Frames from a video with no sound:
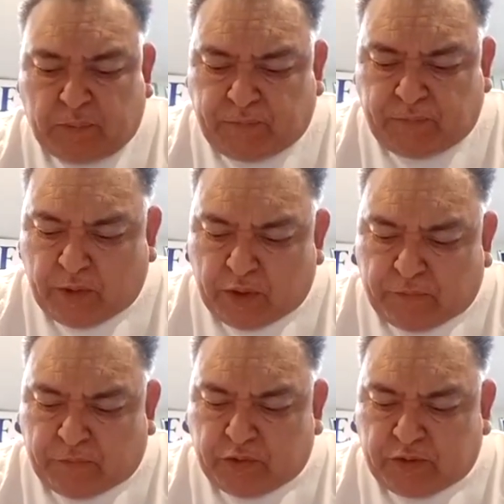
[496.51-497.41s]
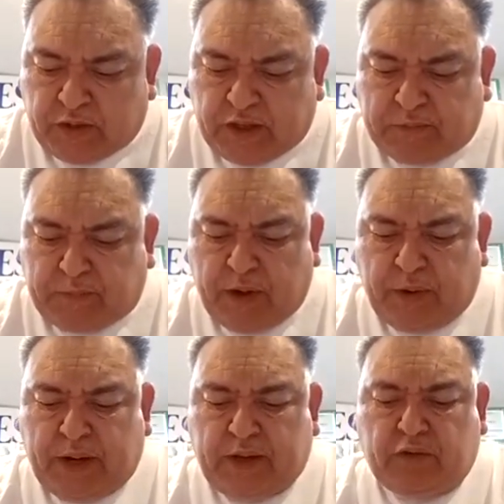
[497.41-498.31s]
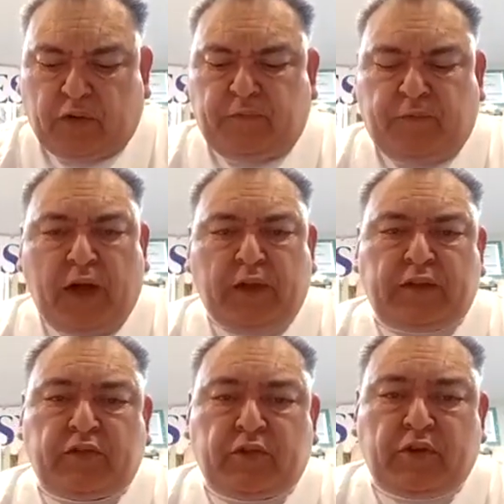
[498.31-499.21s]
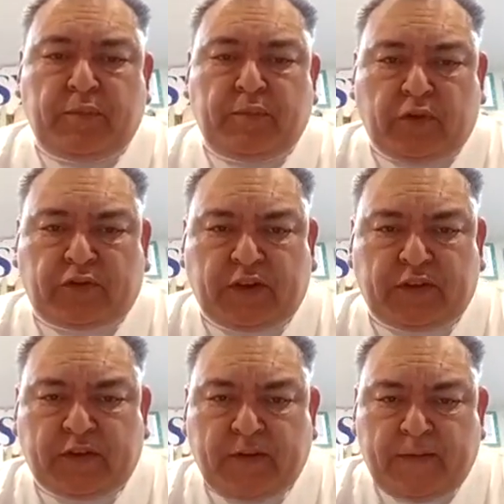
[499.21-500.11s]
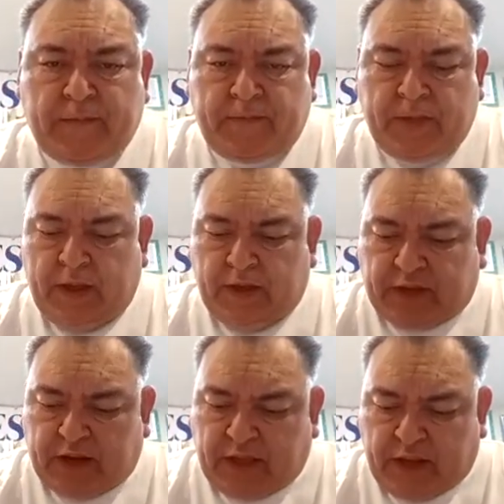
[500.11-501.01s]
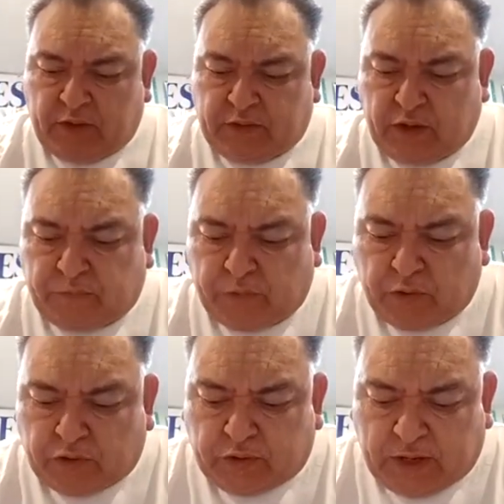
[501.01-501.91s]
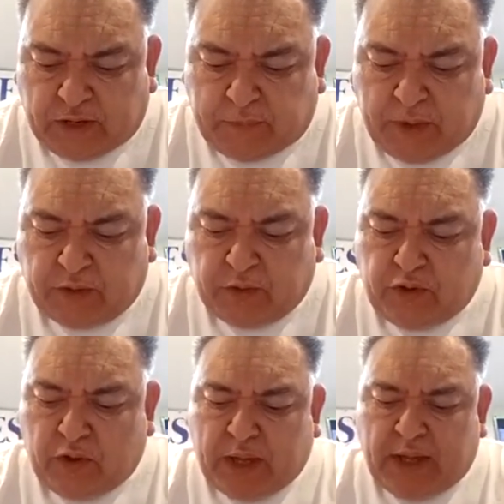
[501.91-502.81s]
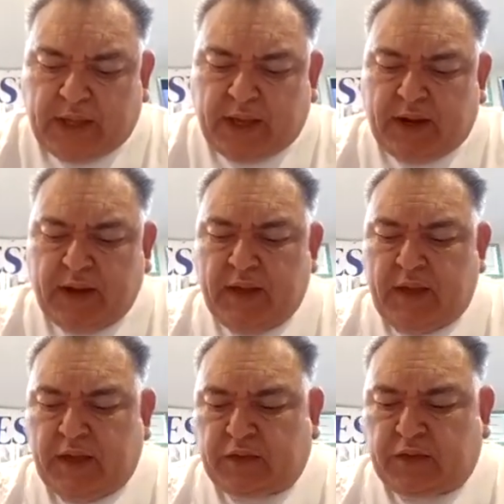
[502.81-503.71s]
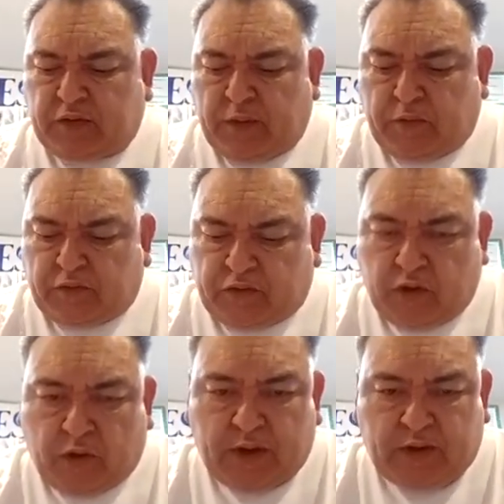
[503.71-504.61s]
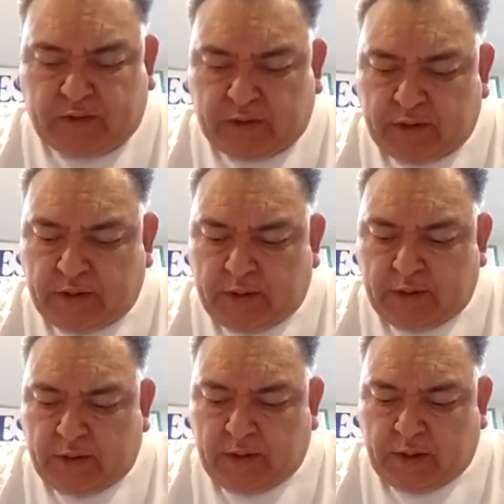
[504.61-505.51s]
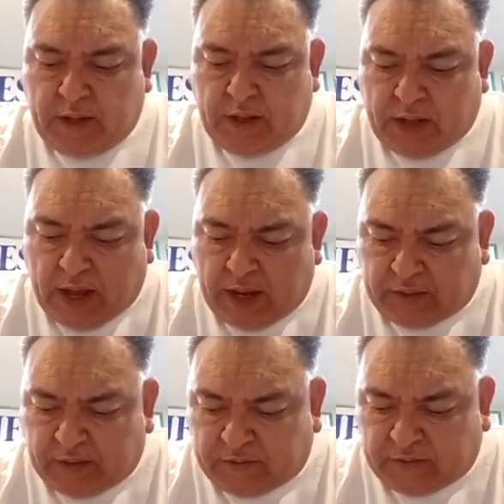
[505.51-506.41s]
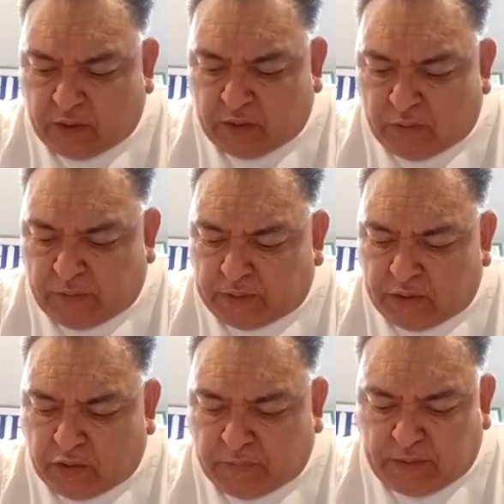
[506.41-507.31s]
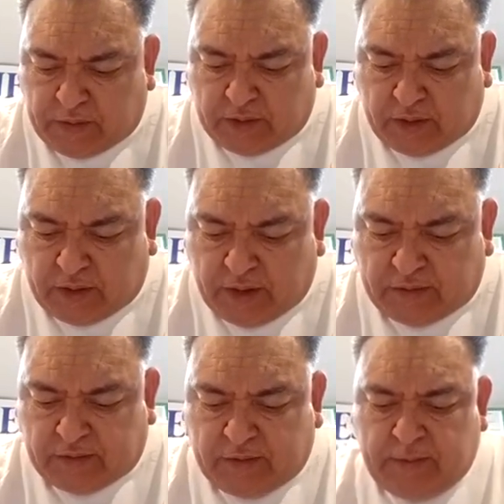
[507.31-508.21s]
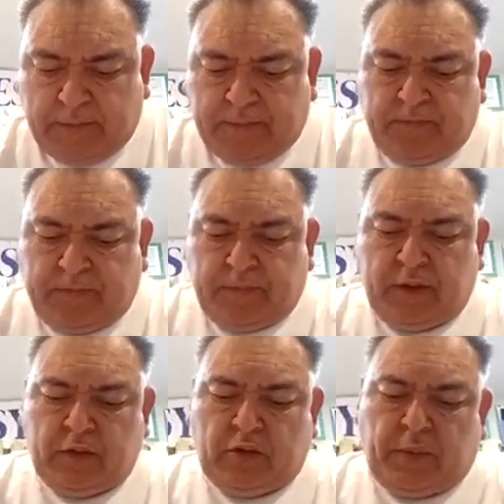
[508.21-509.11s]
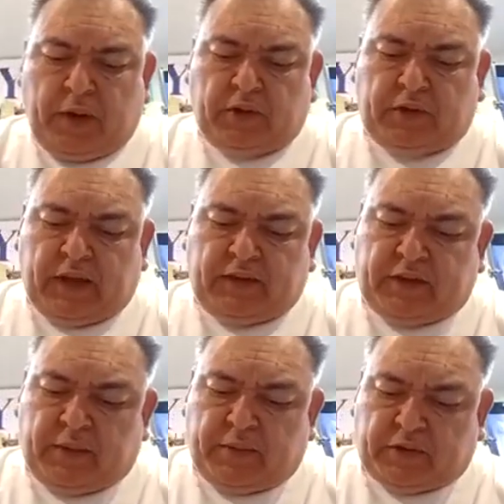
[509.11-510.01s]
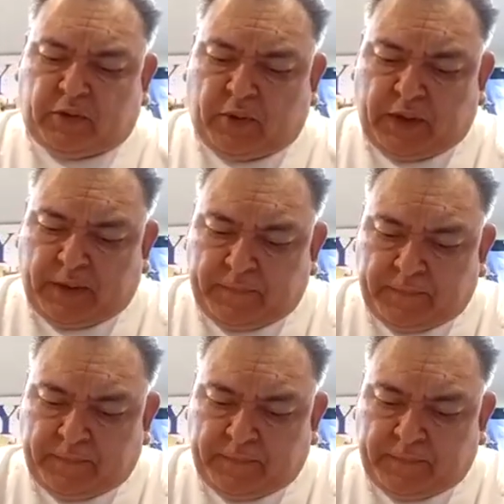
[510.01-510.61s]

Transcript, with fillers: Be filled with the fruits of the Spirit and don't fall into your emotions. Estar llenos de los frutos del Espíritu y no caer en tus emociones. Y Gálatas 5, 22, 23. Número 3, number 3.